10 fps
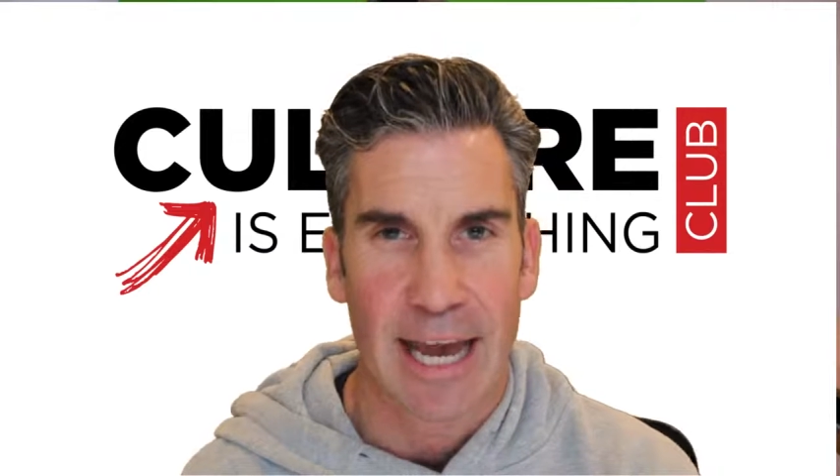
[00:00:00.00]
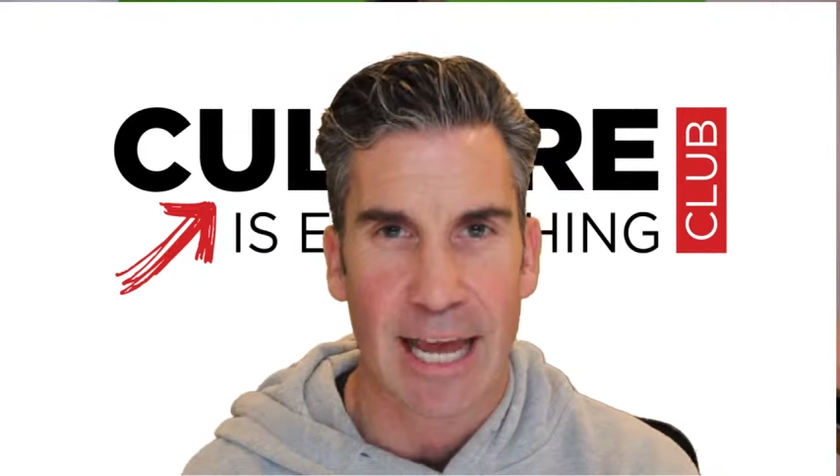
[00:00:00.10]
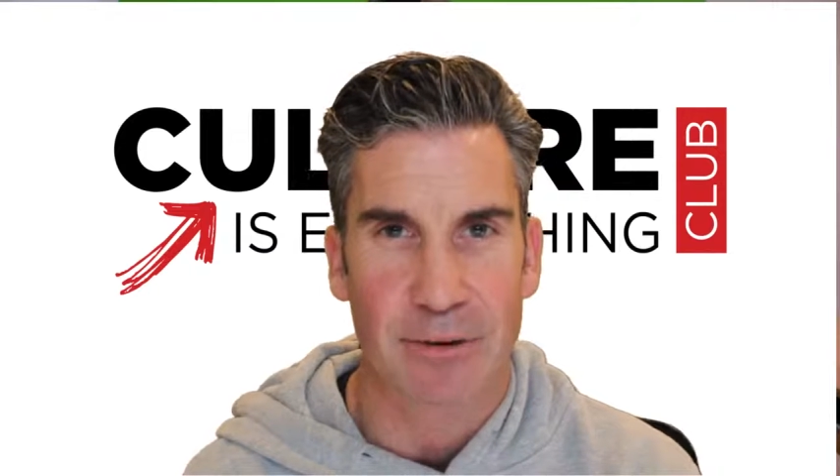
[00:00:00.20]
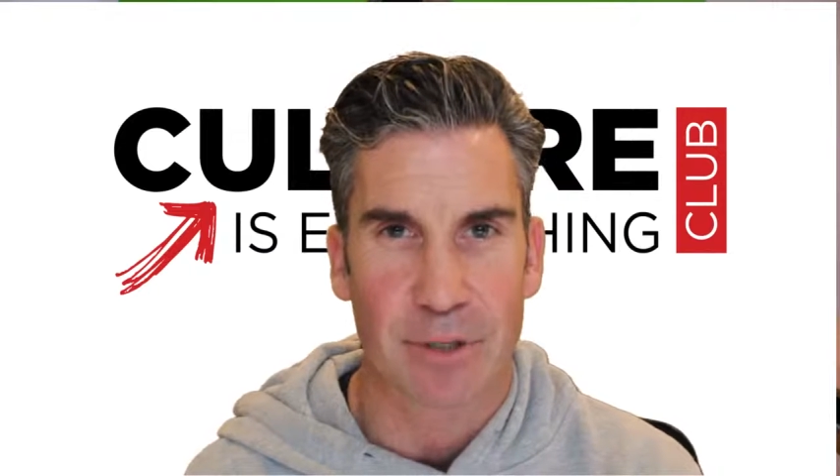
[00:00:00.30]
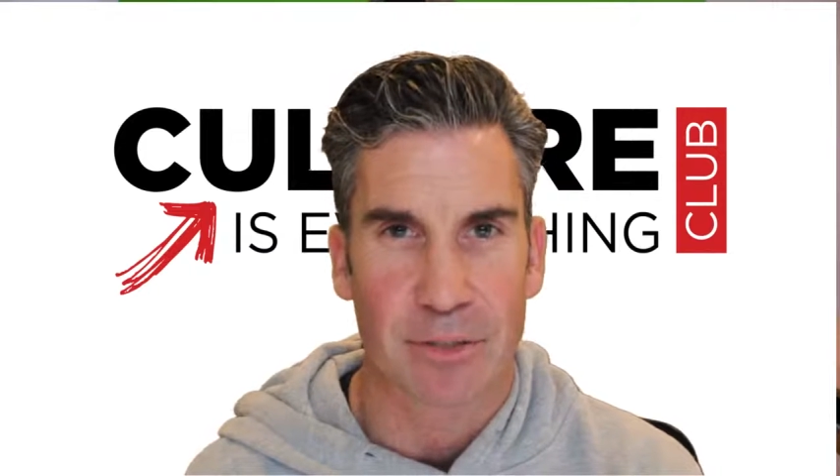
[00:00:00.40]

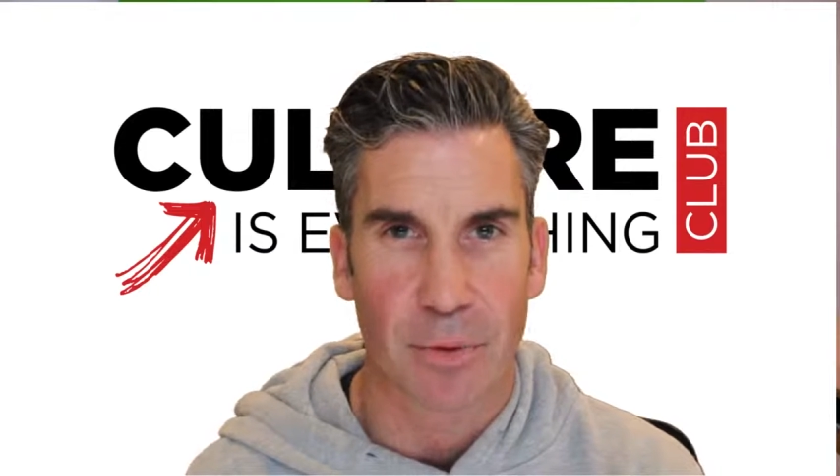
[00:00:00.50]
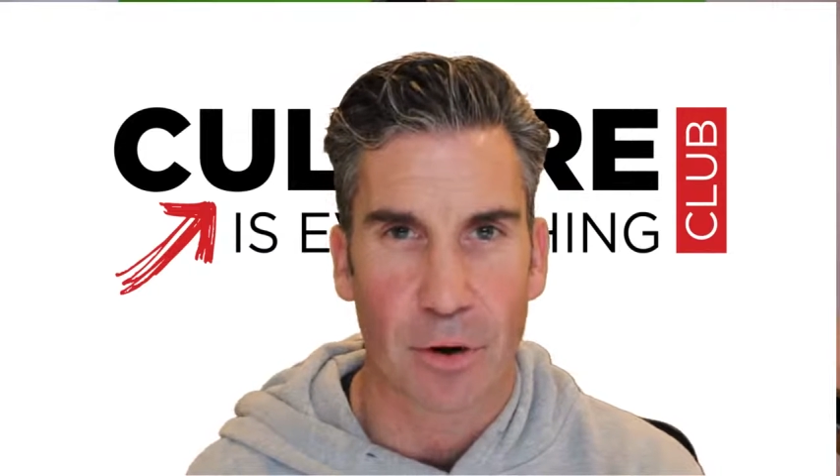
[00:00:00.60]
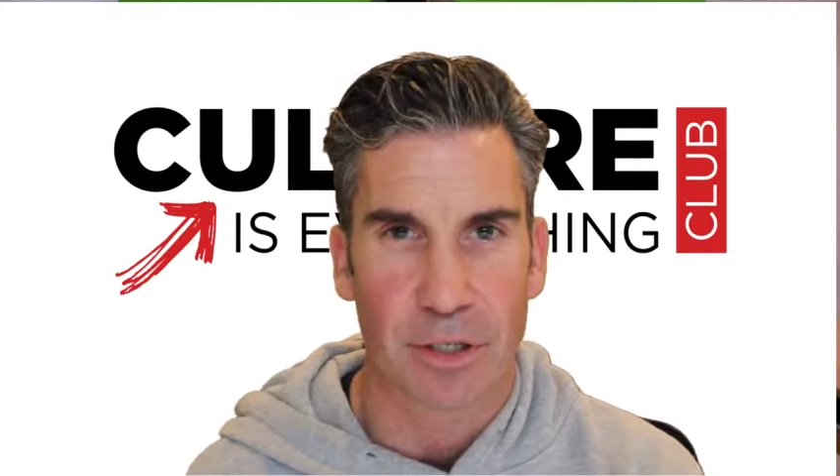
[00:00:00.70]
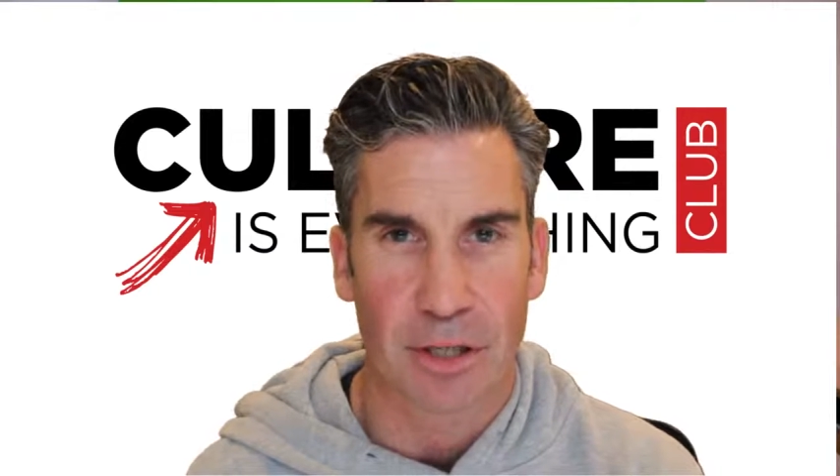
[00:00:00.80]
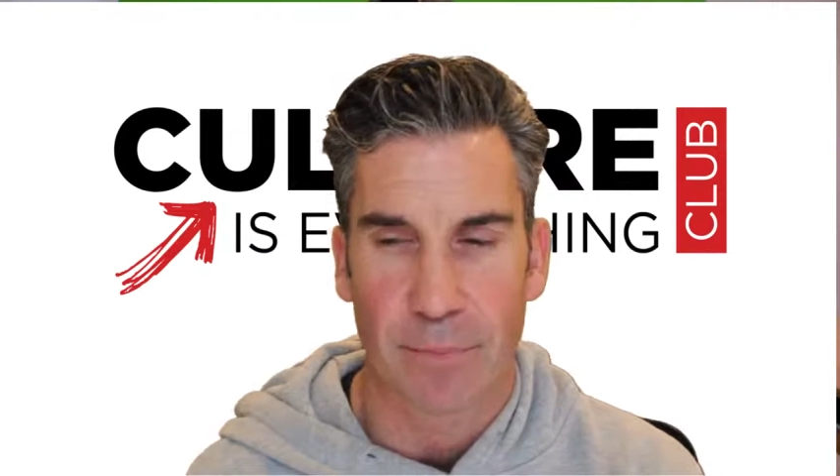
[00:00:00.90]
and
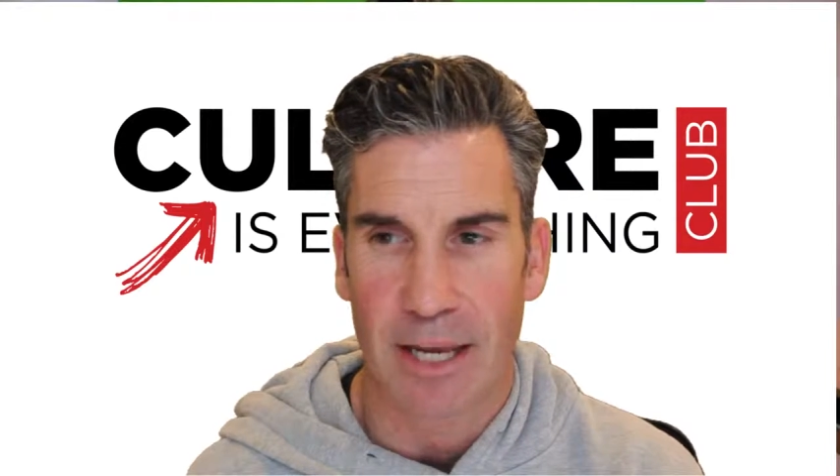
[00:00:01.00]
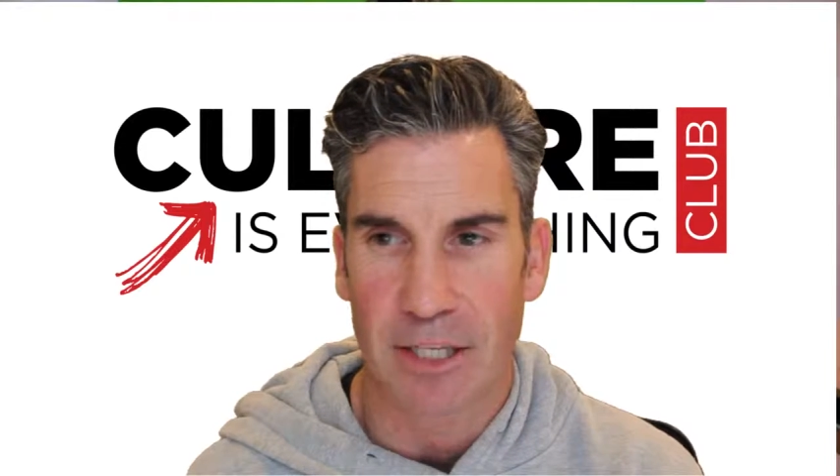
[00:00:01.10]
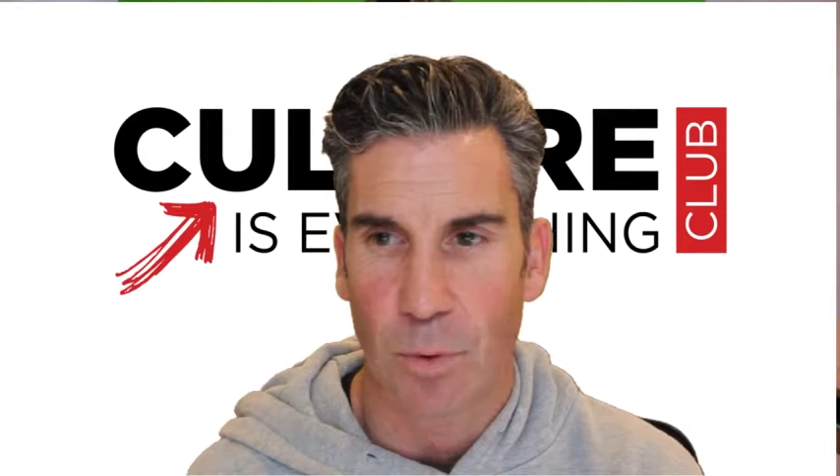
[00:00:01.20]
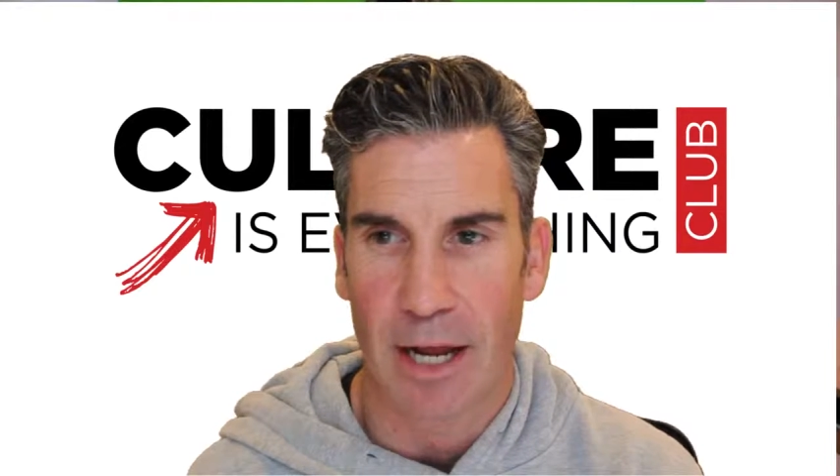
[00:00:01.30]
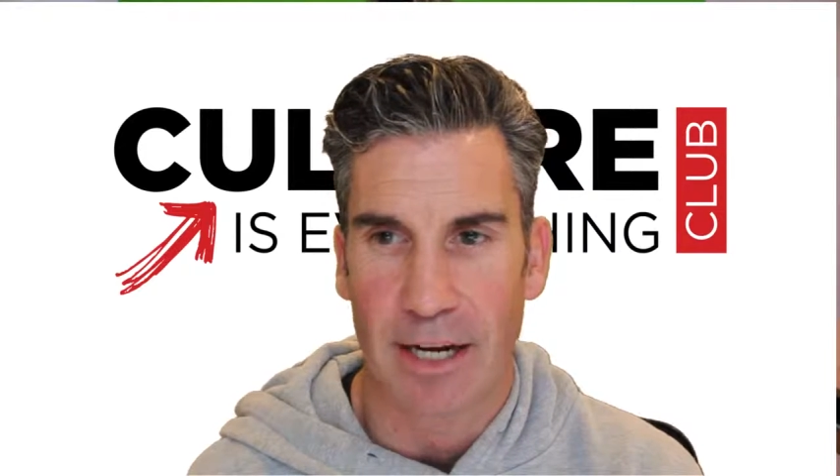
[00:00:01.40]
respond the
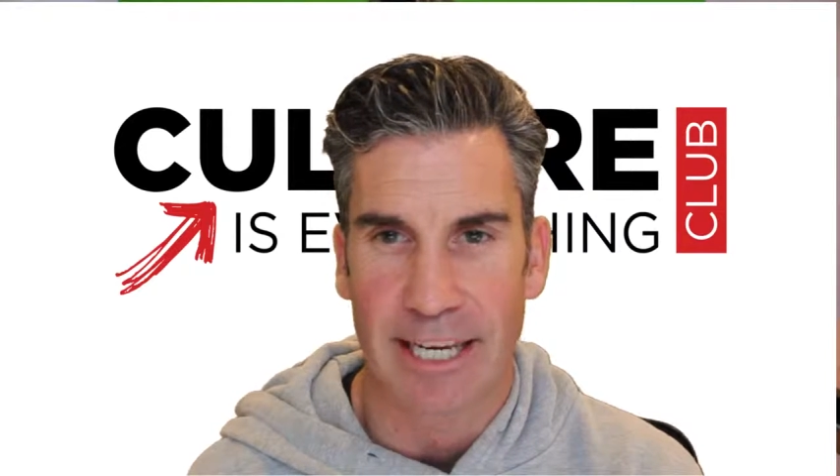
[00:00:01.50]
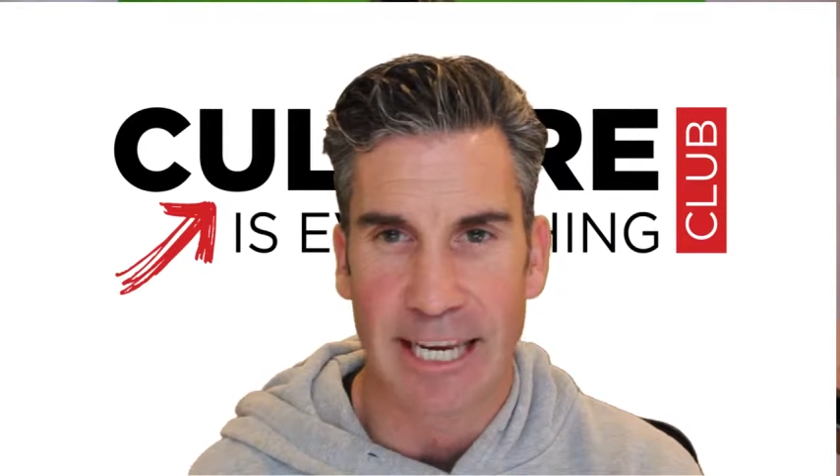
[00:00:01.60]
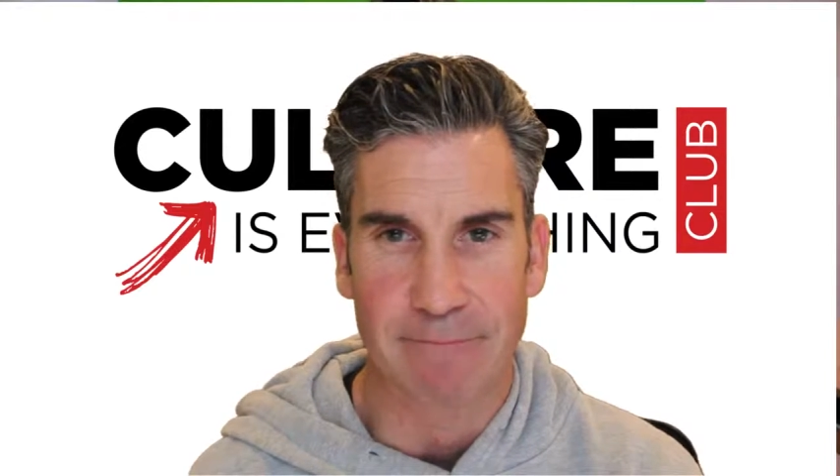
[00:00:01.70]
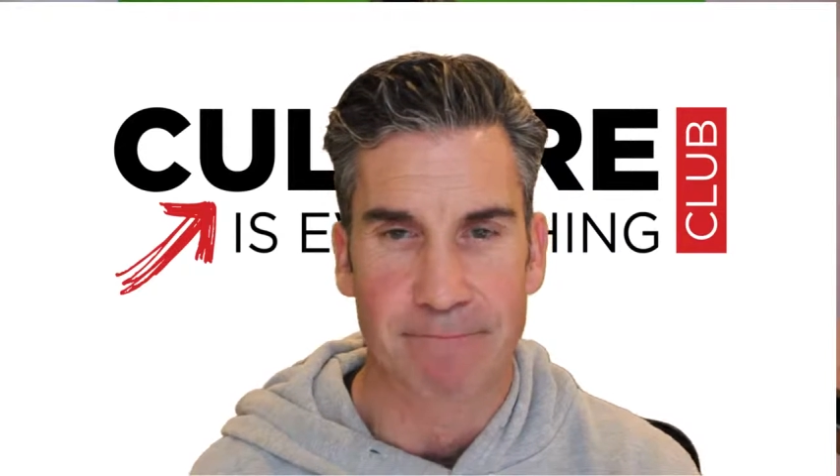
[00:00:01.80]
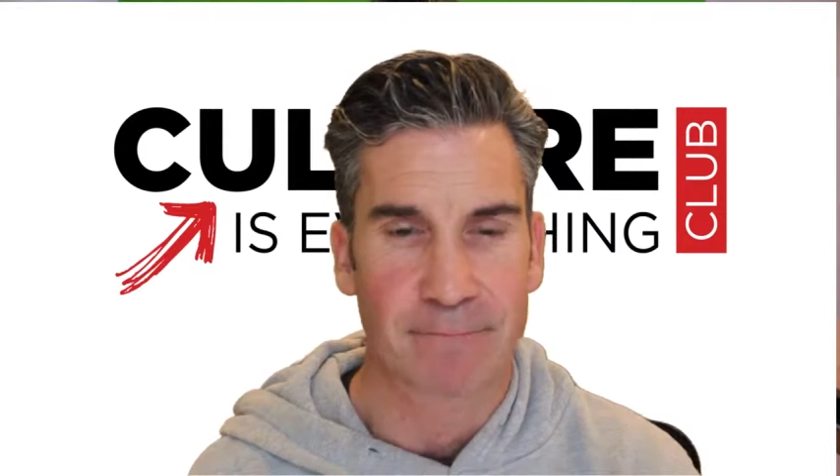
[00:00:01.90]
best way I
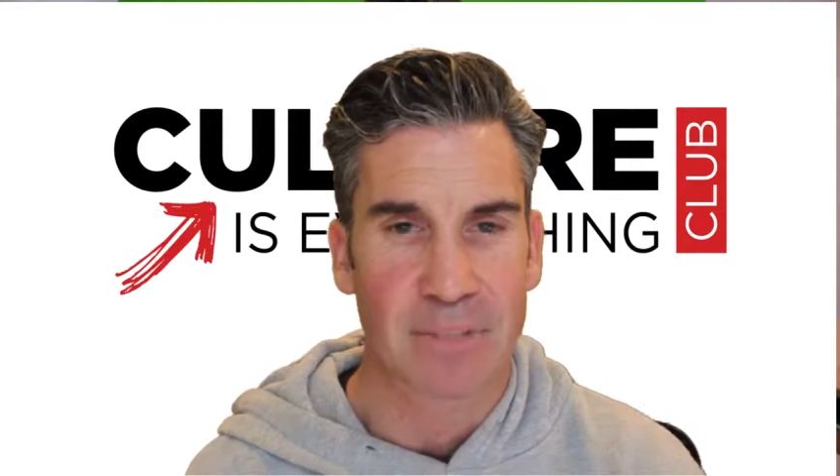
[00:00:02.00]
can.